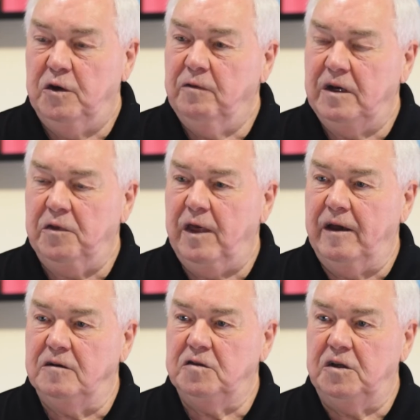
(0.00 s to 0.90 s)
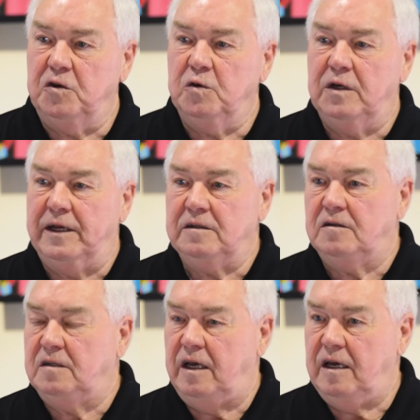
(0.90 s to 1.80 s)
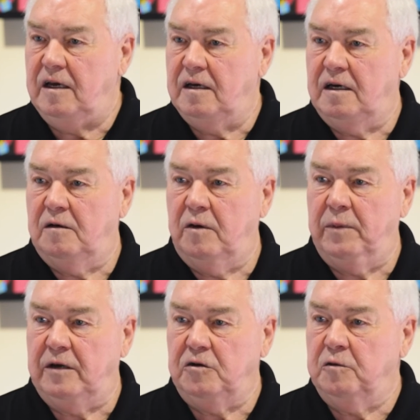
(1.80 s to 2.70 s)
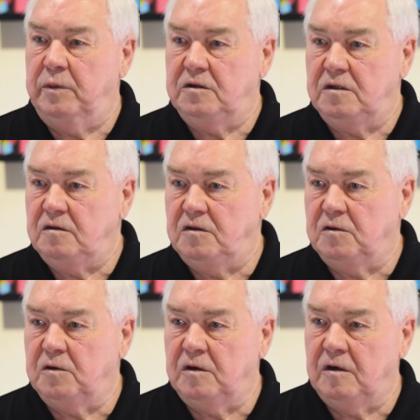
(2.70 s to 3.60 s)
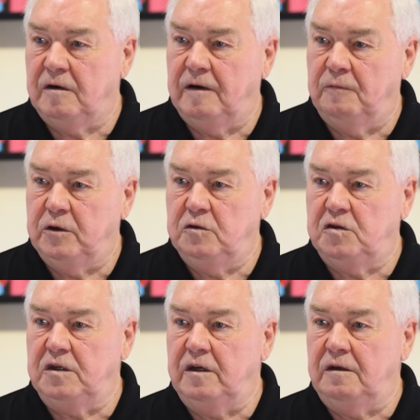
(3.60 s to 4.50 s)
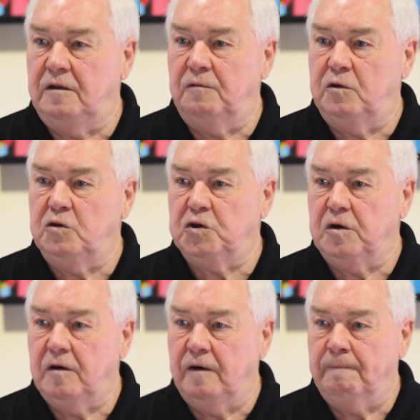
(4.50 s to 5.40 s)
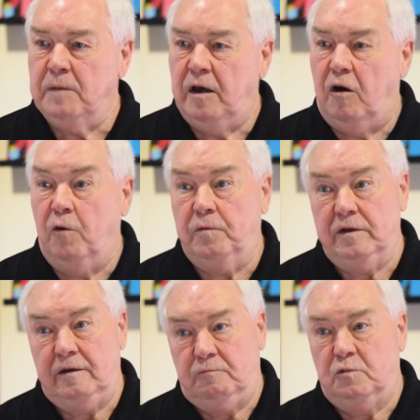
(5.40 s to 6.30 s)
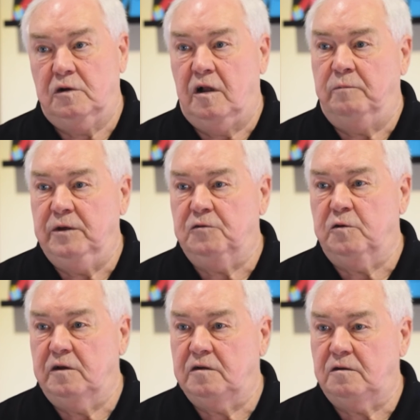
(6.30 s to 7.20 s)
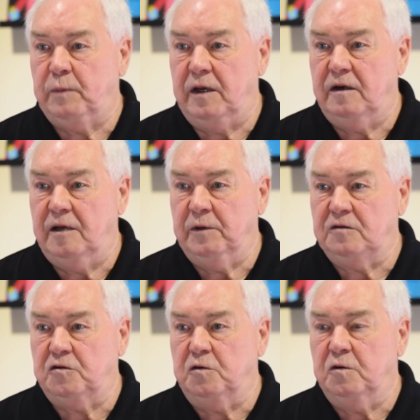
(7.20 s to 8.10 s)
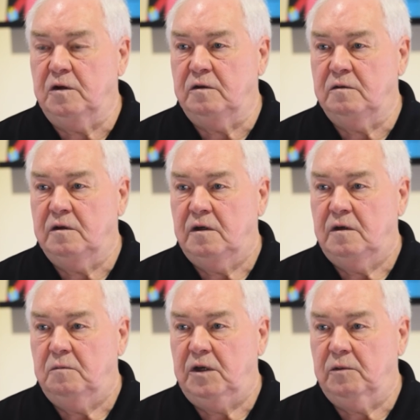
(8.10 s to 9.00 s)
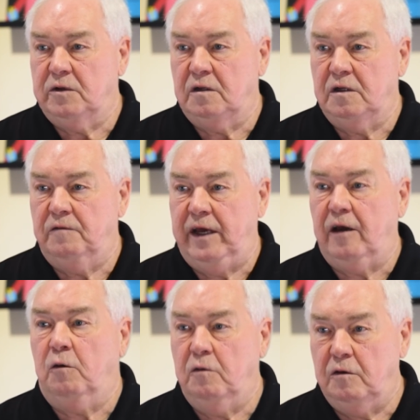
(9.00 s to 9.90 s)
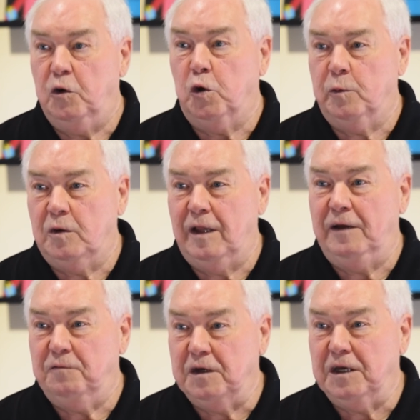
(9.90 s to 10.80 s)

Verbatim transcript: you have anything else that you'd like to say uh, about your business or uh, what you see in the future? And hopefully, we'll all be through this pandemic soon and be able to live a normal life normal